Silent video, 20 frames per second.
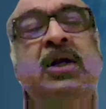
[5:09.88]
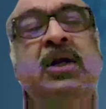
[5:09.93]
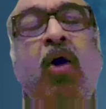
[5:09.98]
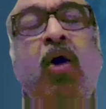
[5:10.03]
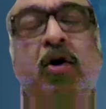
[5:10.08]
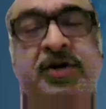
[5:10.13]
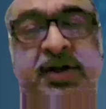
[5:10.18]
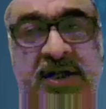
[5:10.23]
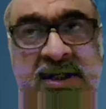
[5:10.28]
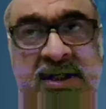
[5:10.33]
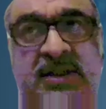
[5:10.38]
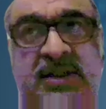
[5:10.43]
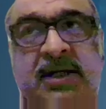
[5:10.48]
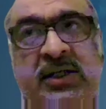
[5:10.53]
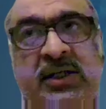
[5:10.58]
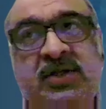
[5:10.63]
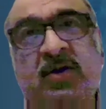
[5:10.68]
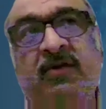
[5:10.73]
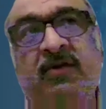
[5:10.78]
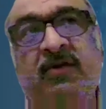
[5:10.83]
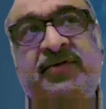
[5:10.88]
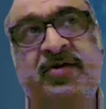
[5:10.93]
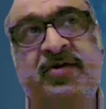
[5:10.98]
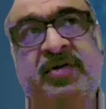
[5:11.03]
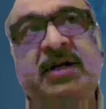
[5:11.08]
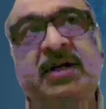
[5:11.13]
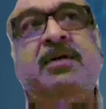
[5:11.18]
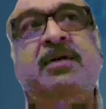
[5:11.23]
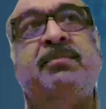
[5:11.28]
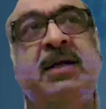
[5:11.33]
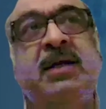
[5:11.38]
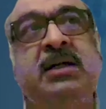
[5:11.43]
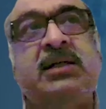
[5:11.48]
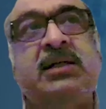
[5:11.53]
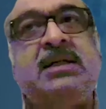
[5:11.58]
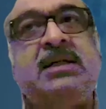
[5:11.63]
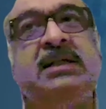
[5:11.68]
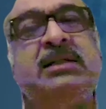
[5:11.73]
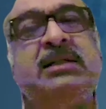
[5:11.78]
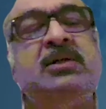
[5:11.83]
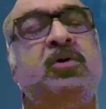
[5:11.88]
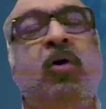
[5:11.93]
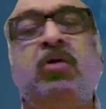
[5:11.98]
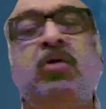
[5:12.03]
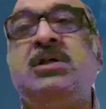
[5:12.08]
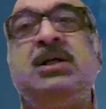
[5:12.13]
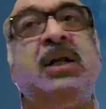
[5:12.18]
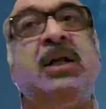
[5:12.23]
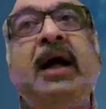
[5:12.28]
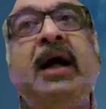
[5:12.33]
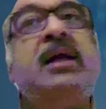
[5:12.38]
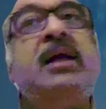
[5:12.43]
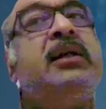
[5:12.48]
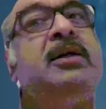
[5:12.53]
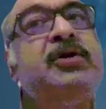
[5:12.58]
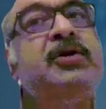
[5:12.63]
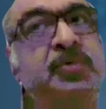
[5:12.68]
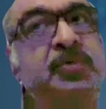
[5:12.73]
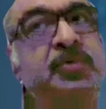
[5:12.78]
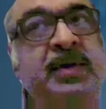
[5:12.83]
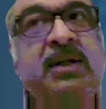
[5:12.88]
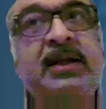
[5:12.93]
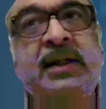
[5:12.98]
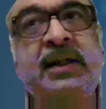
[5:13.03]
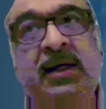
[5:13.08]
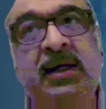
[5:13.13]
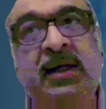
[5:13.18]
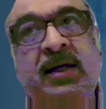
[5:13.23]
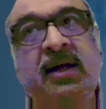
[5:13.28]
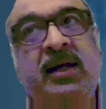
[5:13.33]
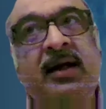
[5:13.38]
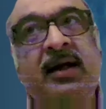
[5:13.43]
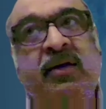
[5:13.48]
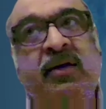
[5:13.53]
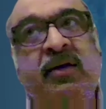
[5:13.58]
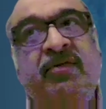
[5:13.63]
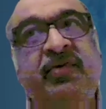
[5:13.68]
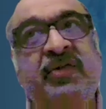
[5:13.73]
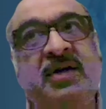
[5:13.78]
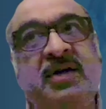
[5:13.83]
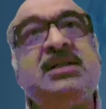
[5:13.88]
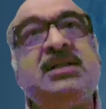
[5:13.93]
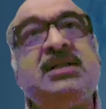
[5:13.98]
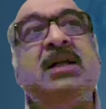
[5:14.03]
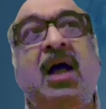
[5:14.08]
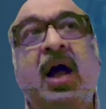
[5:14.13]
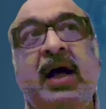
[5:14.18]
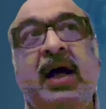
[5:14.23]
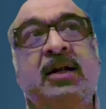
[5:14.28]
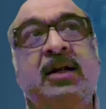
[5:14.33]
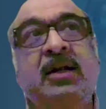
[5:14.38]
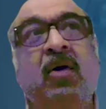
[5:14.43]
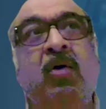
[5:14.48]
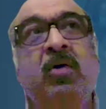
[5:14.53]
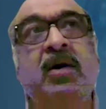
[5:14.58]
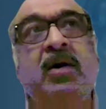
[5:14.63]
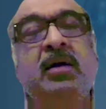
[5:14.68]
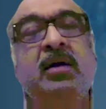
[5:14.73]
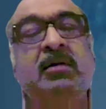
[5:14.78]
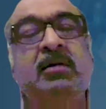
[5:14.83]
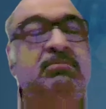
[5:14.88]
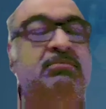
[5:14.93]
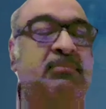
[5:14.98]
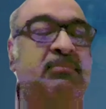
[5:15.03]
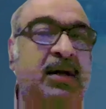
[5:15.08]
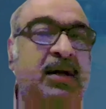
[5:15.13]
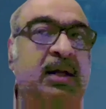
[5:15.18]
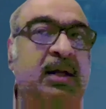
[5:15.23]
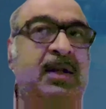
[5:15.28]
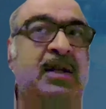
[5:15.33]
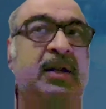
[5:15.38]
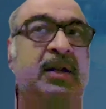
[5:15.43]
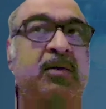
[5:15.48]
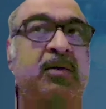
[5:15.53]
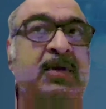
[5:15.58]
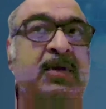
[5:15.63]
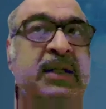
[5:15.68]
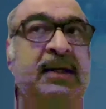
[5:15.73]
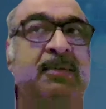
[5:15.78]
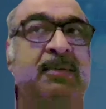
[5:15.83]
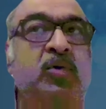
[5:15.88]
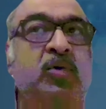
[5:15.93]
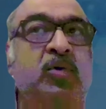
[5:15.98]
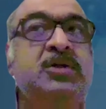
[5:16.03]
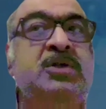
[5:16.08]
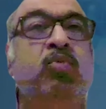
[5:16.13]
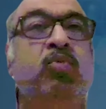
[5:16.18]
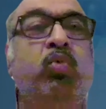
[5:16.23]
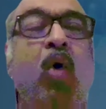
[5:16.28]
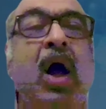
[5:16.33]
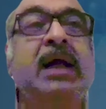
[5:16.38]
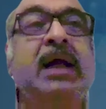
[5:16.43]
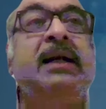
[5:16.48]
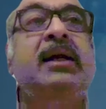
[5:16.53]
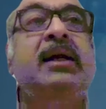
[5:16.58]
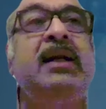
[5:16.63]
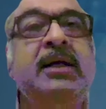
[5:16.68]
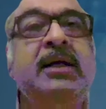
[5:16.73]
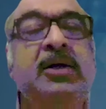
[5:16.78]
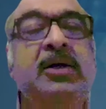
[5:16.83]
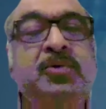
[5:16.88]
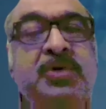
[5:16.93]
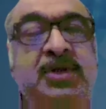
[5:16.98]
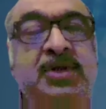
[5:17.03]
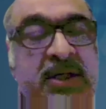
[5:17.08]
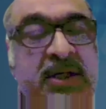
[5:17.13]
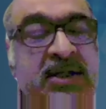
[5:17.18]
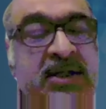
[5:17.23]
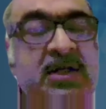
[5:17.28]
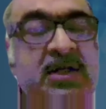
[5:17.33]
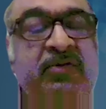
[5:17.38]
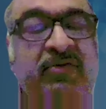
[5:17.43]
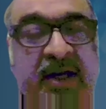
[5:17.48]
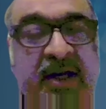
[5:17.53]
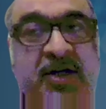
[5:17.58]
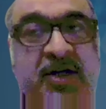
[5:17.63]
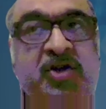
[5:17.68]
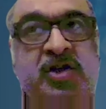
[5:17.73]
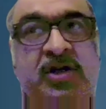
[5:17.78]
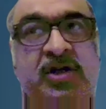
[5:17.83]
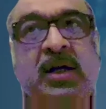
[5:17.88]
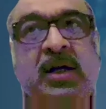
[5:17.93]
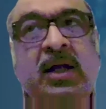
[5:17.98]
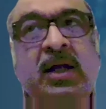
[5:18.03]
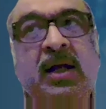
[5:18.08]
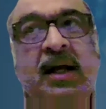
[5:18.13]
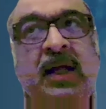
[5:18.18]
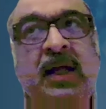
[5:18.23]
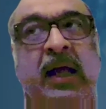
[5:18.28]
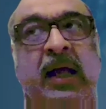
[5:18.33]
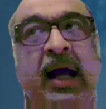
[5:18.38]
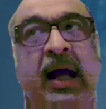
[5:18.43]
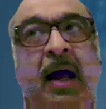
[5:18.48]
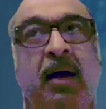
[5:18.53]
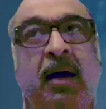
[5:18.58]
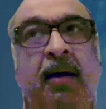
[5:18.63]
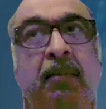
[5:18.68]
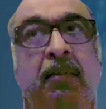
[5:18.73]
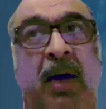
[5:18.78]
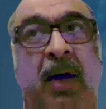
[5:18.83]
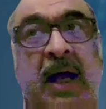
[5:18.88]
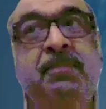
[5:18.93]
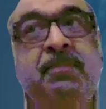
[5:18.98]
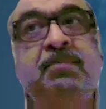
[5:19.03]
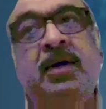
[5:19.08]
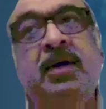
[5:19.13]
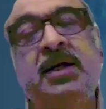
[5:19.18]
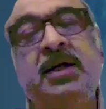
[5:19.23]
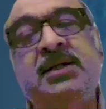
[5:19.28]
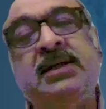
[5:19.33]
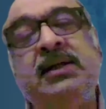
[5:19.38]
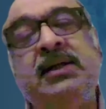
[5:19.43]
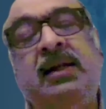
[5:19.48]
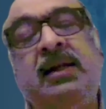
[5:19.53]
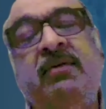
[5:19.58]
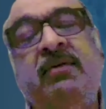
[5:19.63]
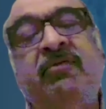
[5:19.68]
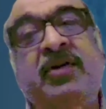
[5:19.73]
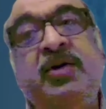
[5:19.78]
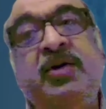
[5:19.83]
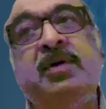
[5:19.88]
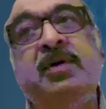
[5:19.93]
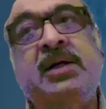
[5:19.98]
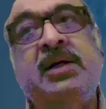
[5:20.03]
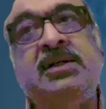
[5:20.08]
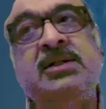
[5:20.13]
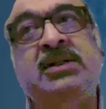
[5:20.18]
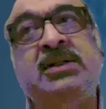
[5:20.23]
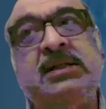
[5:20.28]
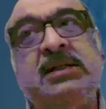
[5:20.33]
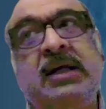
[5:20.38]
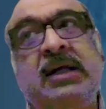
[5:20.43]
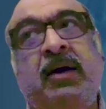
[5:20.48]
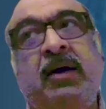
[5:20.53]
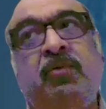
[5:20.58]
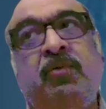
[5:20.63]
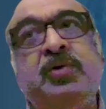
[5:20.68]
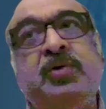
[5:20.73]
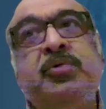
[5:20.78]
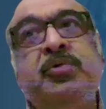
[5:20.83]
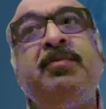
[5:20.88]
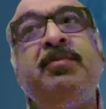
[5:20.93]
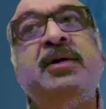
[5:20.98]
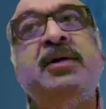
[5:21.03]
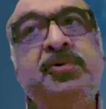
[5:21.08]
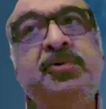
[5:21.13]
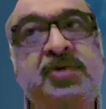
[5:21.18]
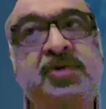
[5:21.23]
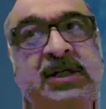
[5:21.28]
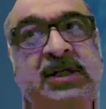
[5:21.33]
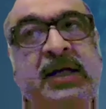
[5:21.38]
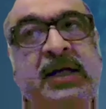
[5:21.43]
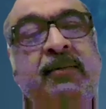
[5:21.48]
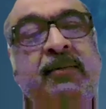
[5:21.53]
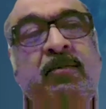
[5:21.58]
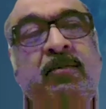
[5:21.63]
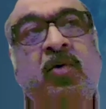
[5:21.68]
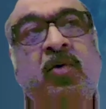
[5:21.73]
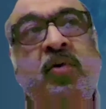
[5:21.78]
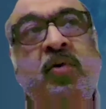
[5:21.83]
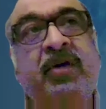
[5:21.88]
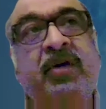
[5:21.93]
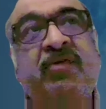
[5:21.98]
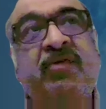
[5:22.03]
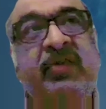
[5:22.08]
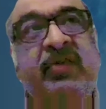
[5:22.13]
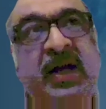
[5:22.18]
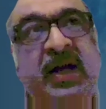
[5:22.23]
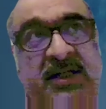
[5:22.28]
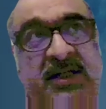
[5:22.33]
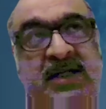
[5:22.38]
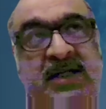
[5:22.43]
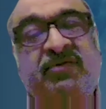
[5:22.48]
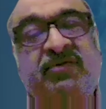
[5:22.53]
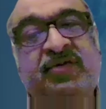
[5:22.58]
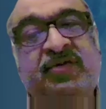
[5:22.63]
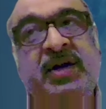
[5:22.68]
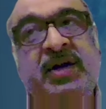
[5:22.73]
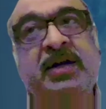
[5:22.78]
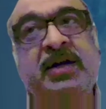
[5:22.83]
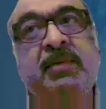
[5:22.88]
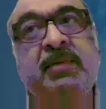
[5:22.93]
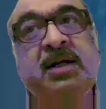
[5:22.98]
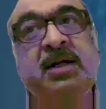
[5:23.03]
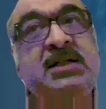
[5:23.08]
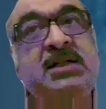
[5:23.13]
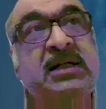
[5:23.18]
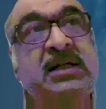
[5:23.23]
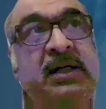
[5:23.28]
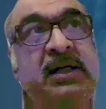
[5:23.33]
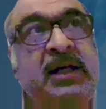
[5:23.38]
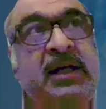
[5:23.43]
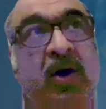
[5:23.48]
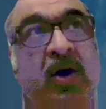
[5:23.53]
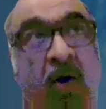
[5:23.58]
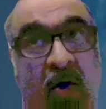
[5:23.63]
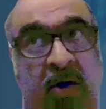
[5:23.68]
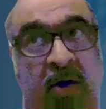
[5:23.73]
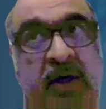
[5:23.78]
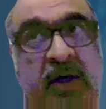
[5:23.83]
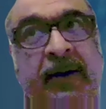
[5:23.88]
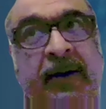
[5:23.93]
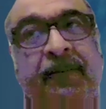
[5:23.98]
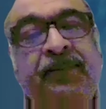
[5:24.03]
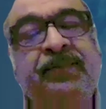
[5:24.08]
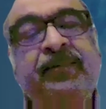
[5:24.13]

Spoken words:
logistics of treatment, it's not likely to be the first line or the most widely used intervention. My personal view is we would be using more effective treatments early on